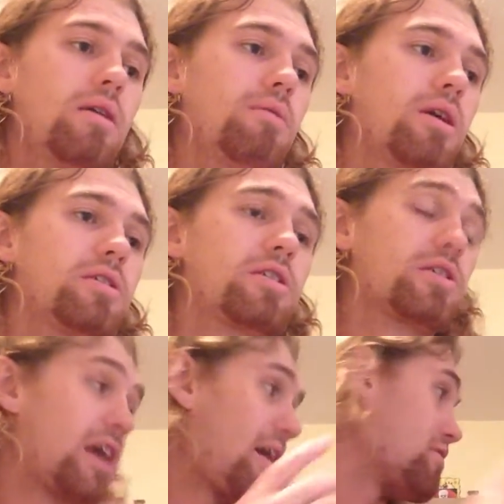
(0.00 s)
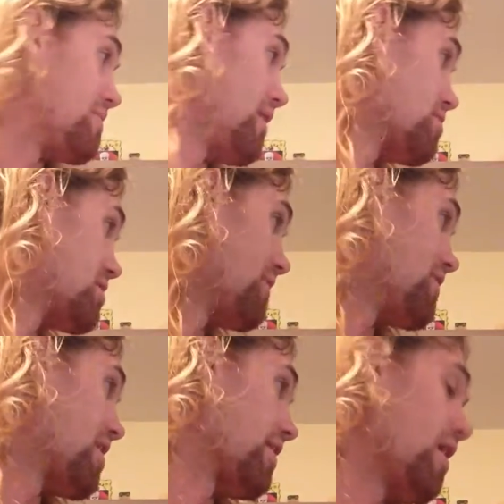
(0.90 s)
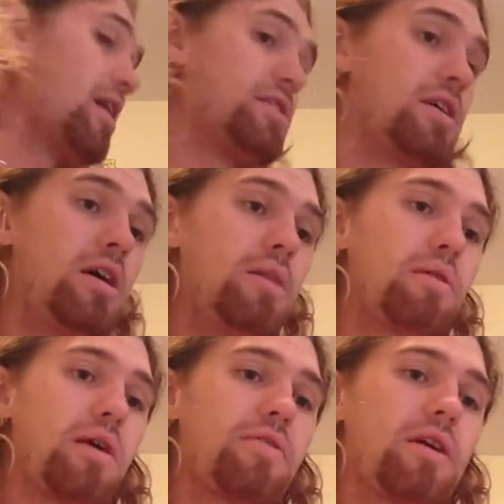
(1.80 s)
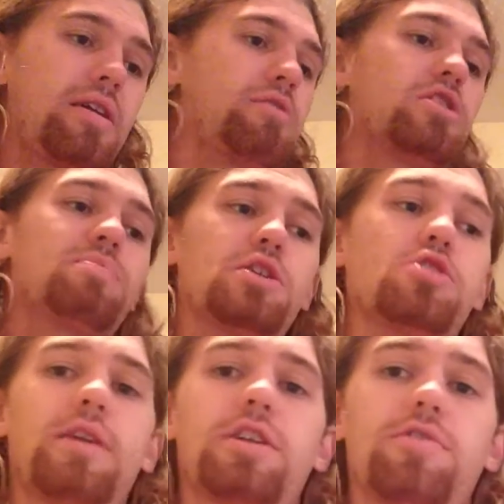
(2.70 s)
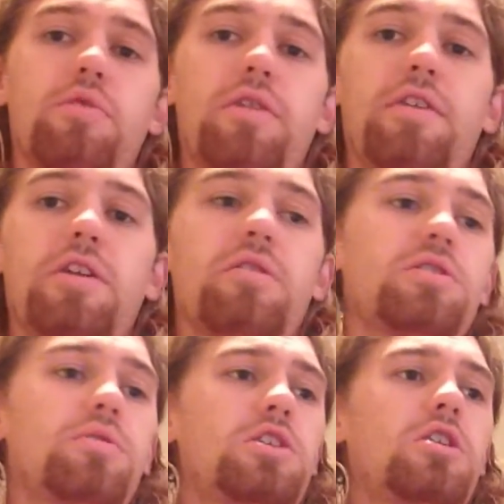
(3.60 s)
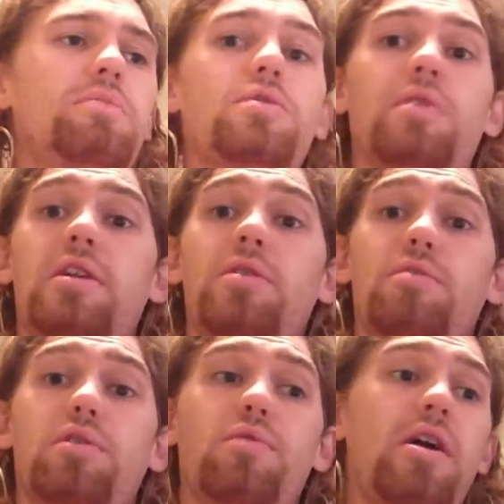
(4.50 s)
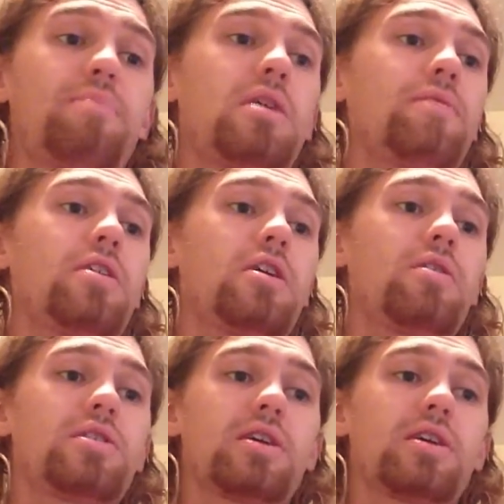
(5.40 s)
but because I have some other stuff that I got, but I thought that would just be too much for one video, so I'll still be doing another Blu-ray update video.